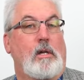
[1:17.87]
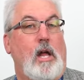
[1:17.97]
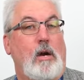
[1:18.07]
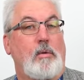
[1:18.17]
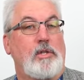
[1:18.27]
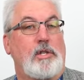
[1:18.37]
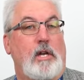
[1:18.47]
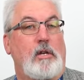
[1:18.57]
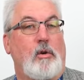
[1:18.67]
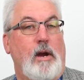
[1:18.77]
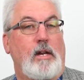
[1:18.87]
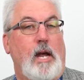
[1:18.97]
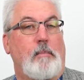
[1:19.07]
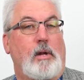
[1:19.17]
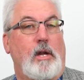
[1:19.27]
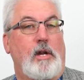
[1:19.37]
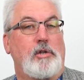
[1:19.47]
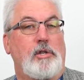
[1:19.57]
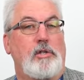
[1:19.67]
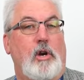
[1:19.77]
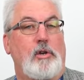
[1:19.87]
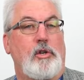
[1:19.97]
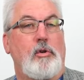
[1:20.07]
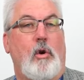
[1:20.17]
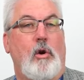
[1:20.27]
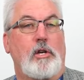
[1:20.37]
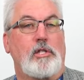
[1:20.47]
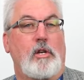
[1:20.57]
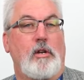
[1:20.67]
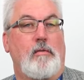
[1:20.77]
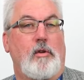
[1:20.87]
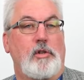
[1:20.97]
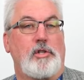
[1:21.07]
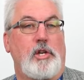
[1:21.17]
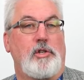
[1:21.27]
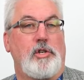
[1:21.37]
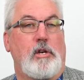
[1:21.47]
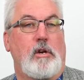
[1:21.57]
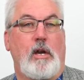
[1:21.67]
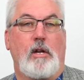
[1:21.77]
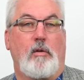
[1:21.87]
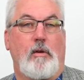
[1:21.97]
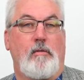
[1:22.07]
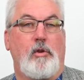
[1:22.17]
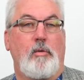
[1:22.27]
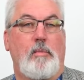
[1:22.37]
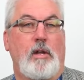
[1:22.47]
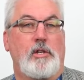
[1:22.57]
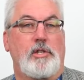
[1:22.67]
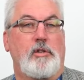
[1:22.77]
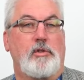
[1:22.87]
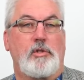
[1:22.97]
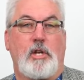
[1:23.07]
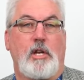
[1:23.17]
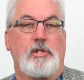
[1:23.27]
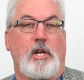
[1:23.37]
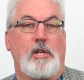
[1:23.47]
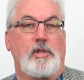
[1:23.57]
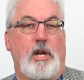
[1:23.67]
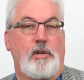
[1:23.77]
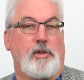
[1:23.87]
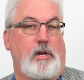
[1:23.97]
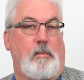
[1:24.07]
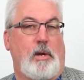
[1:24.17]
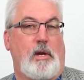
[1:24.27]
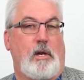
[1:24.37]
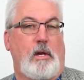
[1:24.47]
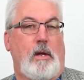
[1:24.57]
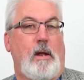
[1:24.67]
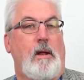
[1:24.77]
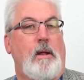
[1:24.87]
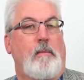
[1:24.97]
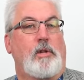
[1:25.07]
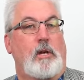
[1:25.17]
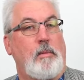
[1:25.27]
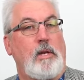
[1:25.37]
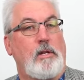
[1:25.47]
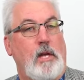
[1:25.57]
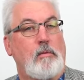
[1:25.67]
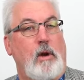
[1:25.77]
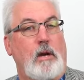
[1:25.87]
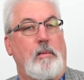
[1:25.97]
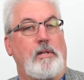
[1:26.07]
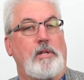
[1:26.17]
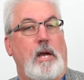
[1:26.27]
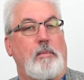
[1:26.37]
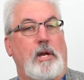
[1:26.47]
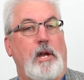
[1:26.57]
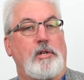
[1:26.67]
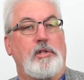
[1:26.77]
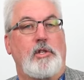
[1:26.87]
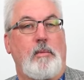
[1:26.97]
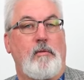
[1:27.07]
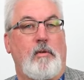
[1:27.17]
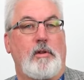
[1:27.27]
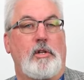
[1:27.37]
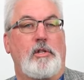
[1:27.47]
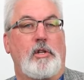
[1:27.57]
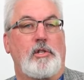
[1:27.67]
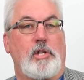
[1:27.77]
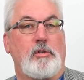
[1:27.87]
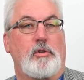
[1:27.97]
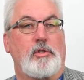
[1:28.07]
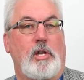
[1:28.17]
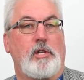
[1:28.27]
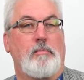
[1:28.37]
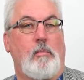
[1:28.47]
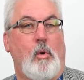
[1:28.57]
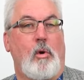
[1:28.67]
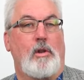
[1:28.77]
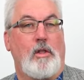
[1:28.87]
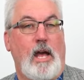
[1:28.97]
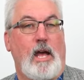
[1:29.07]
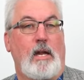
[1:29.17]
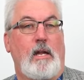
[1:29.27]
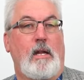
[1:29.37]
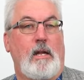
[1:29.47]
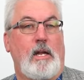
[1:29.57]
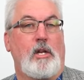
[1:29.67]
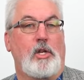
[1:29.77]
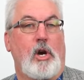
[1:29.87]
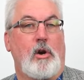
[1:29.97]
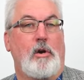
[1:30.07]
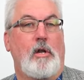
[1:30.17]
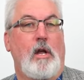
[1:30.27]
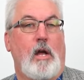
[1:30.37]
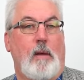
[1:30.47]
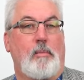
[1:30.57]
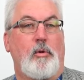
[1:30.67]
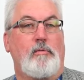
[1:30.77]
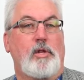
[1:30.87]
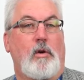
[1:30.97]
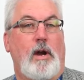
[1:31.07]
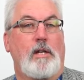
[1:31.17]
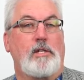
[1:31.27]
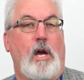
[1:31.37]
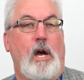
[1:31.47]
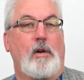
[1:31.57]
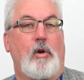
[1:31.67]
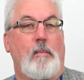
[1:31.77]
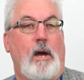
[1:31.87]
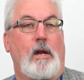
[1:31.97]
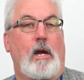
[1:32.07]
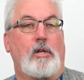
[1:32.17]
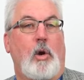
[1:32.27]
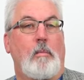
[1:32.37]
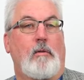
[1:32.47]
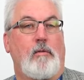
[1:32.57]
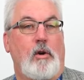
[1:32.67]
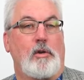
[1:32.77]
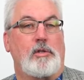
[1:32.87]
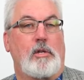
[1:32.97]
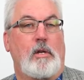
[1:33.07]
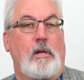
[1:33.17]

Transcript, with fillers: Lockwood said grant applications are due August 31st each year and are reviewed by the Central States Education Committee, the committee then recommends applications to be funded to the Central States Board that, in turn, approves the grants on or about October 1st.